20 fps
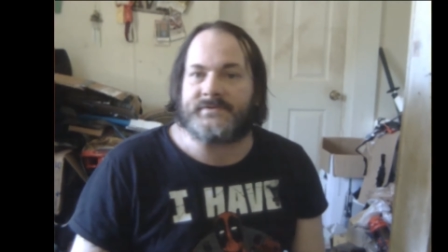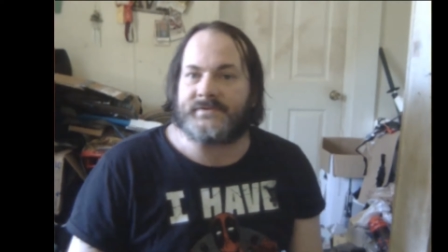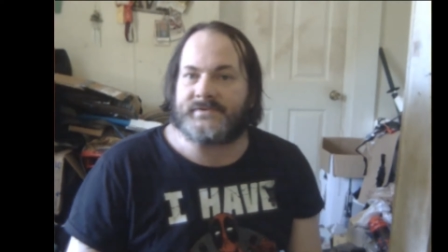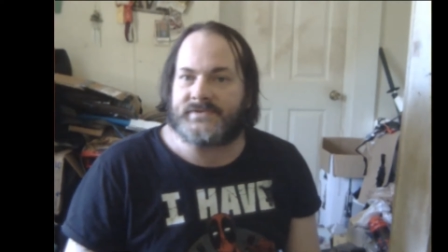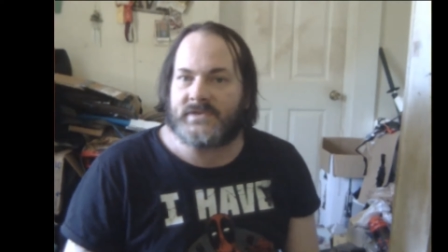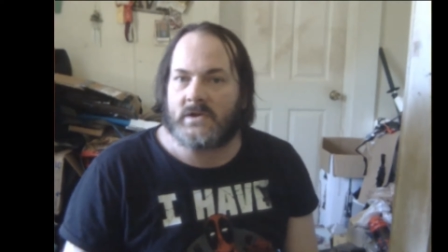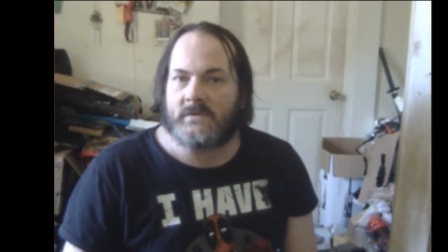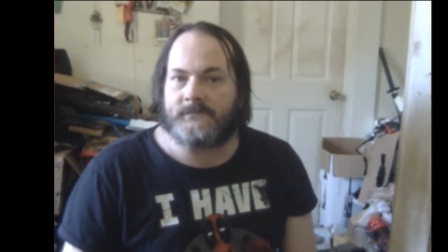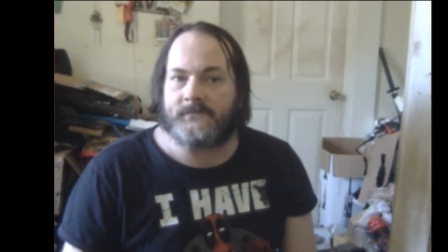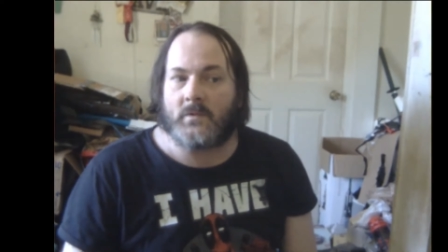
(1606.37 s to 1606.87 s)
and
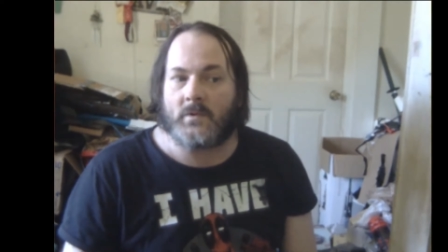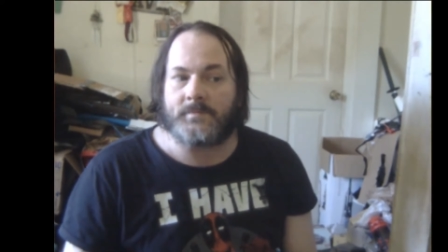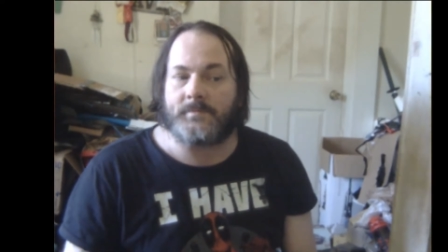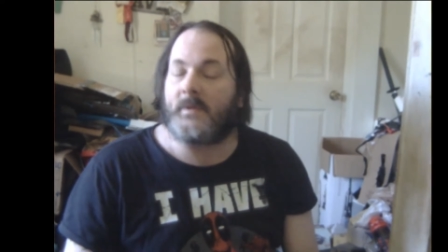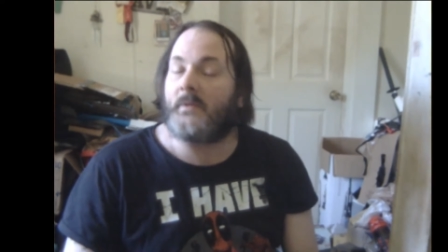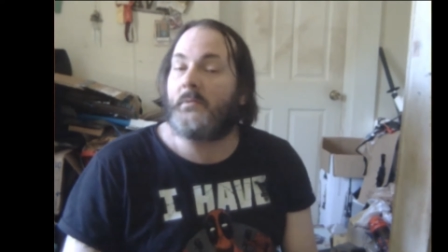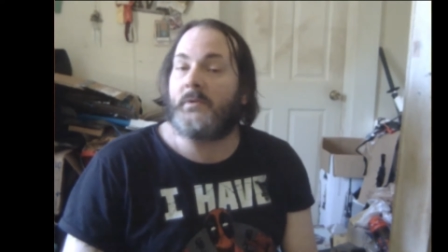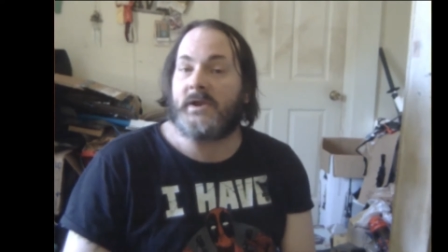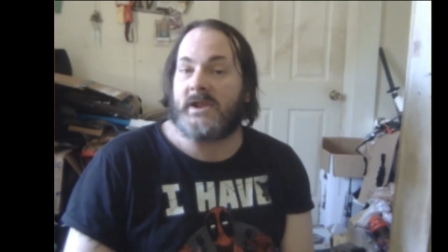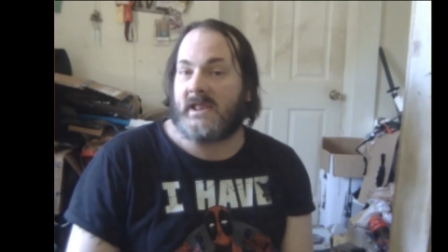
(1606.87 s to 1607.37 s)
so forth,
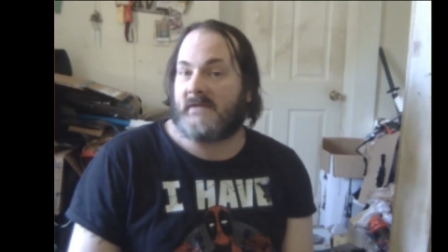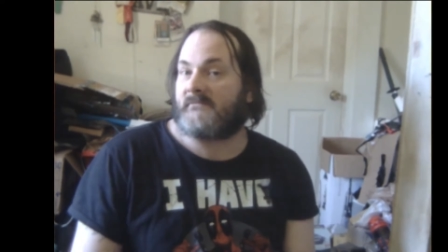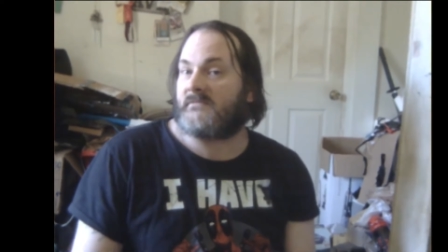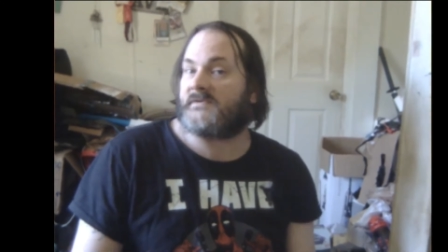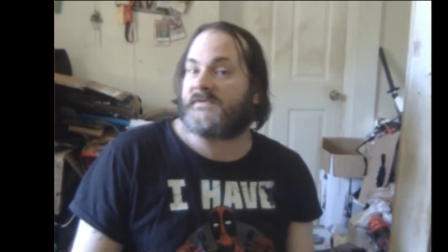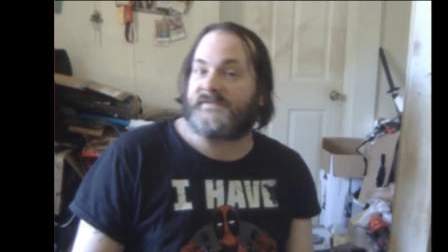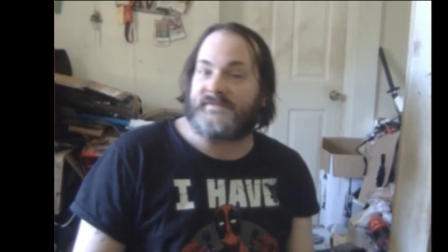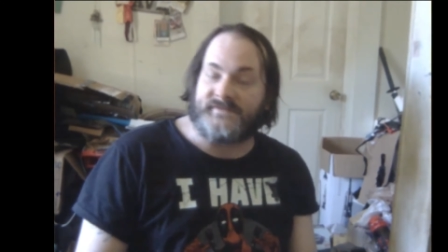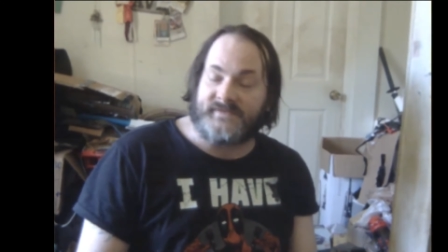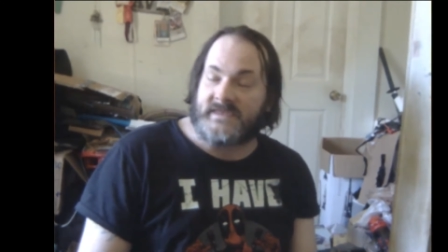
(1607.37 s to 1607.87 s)
but were never
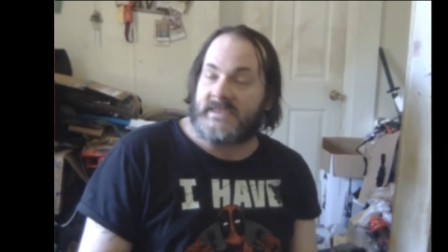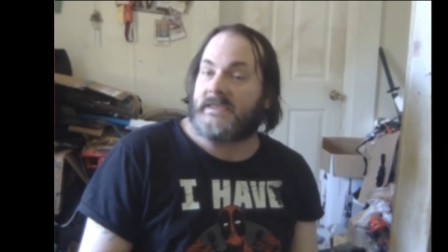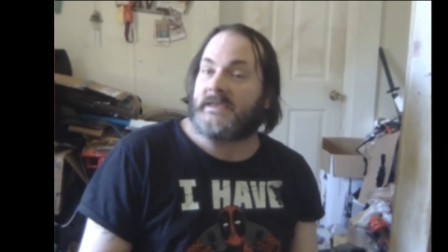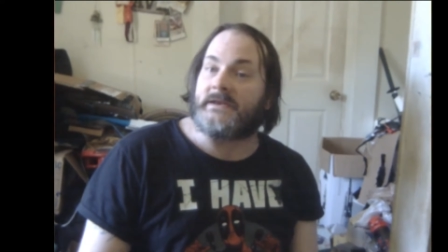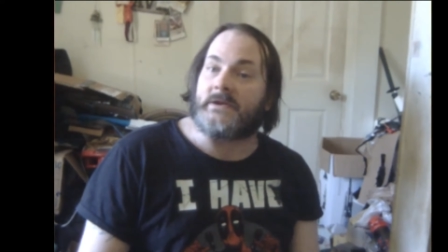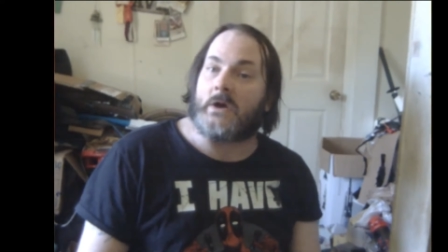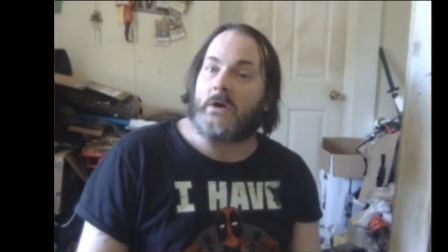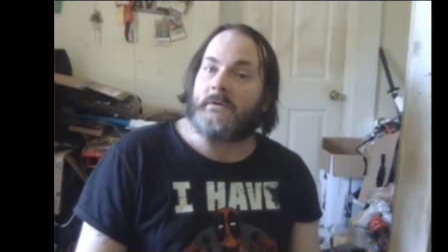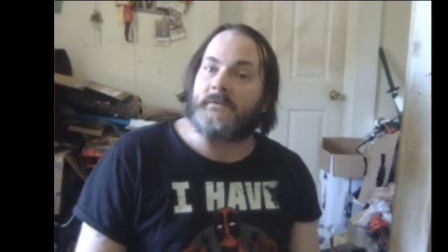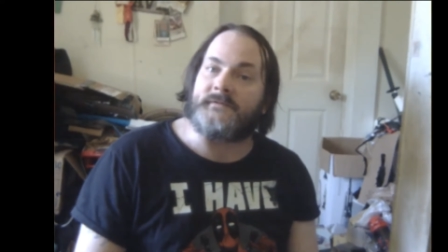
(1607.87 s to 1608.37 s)

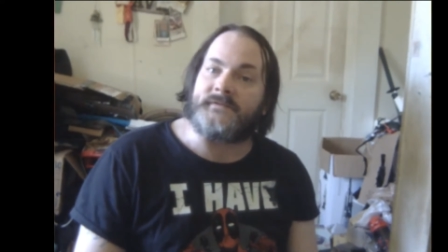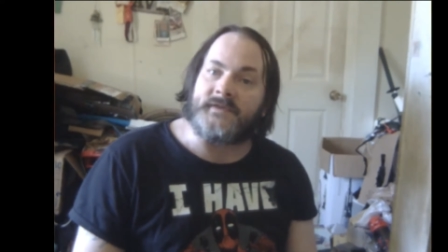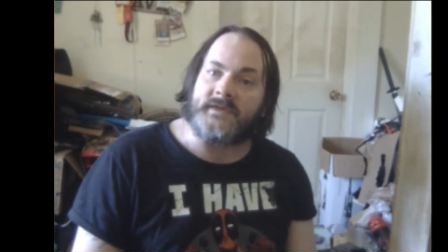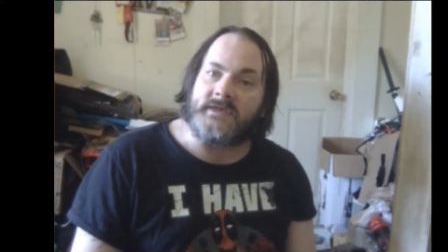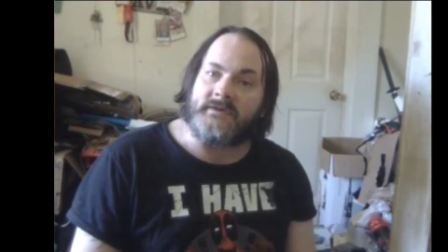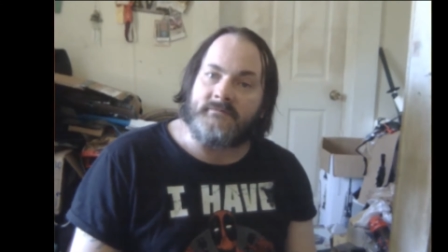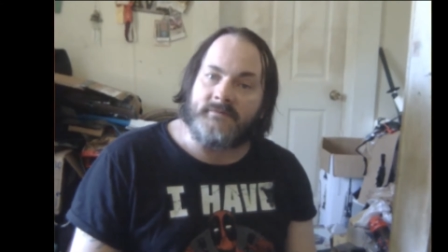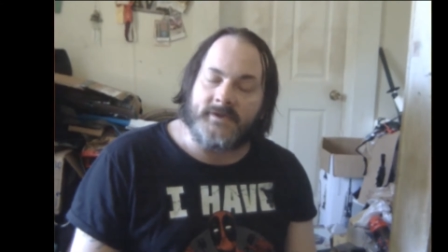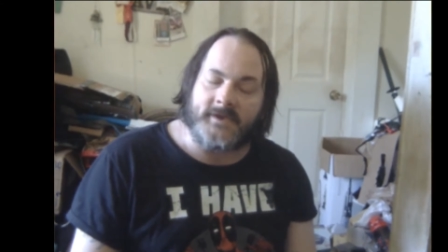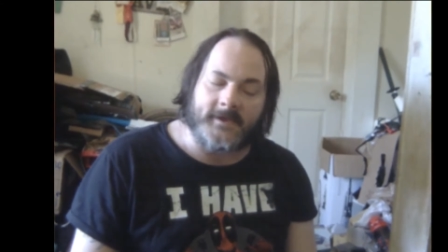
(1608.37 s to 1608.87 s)
seen on
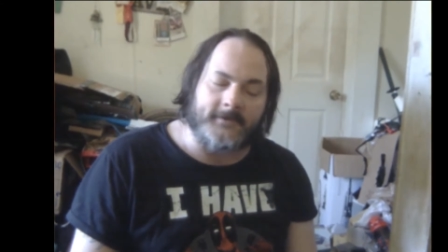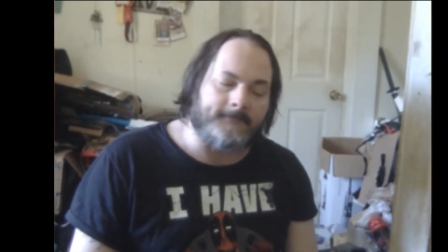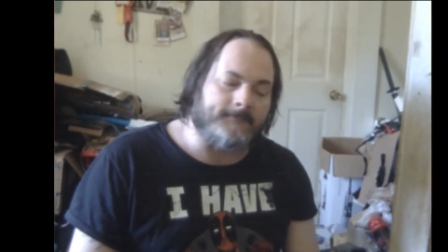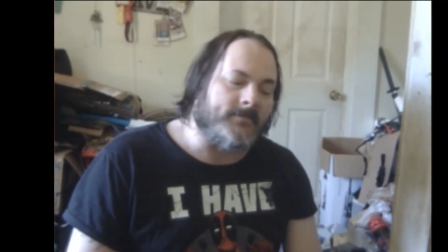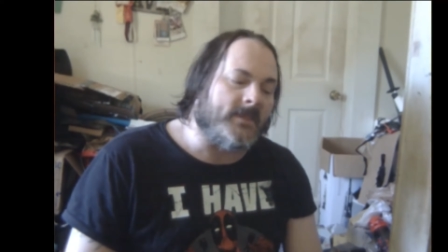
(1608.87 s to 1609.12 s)
TV.